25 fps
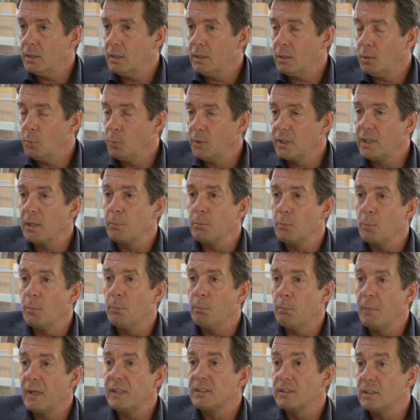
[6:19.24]
we
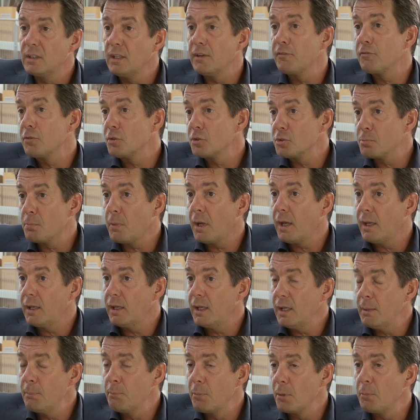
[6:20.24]
can make the difference by
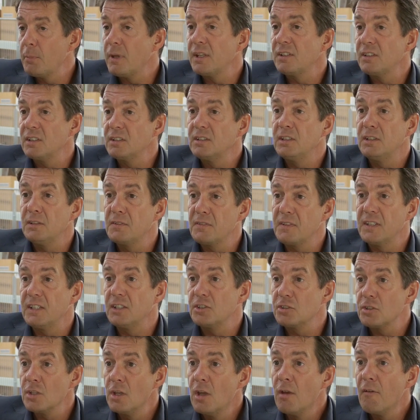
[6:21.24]
implementing these
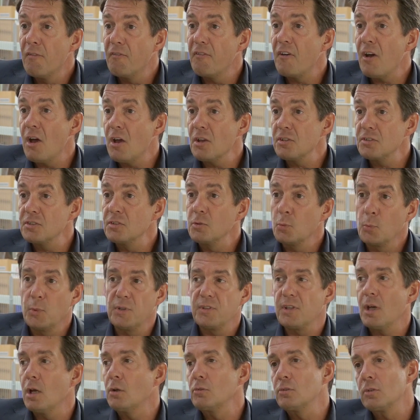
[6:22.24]
things fast
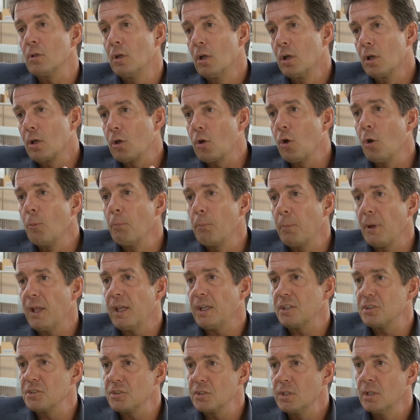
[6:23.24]
without
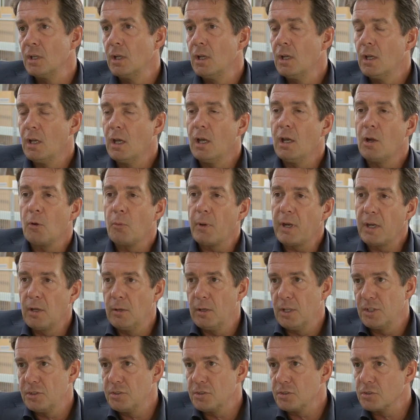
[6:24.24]
complex
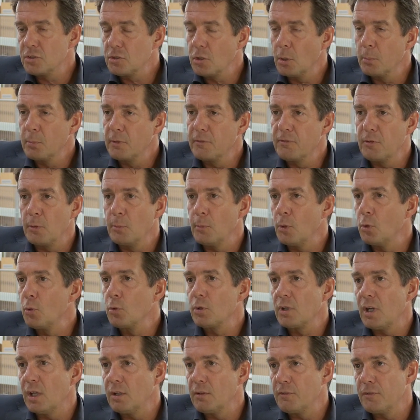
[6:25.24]
regulations coming from all
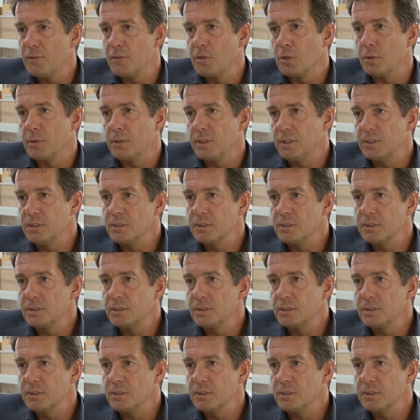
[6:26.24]
kind of authorities.